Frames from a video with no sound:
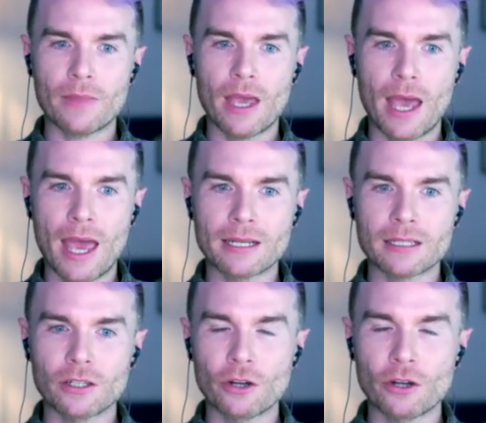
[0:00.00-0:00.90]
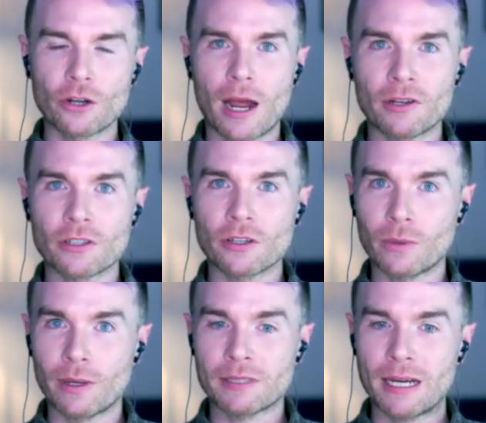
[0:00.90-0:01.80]
And no typos on the
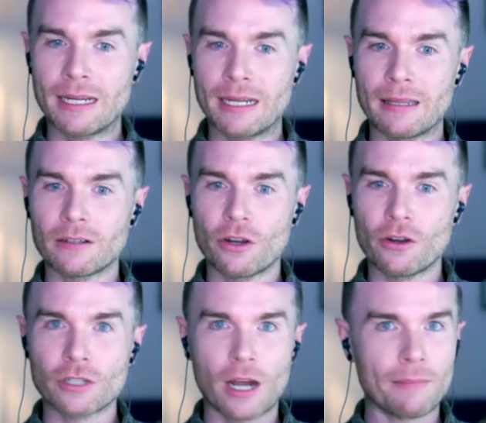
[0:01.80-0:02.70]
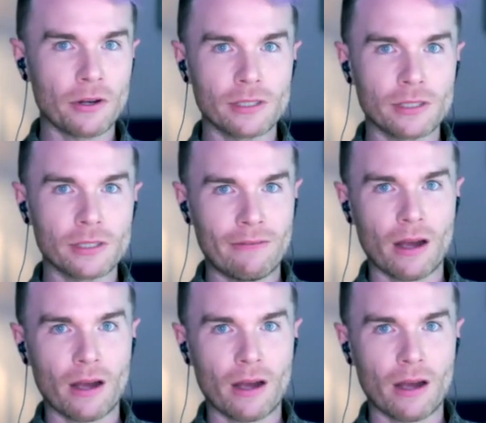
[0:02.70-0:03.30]
website either. No typos ever.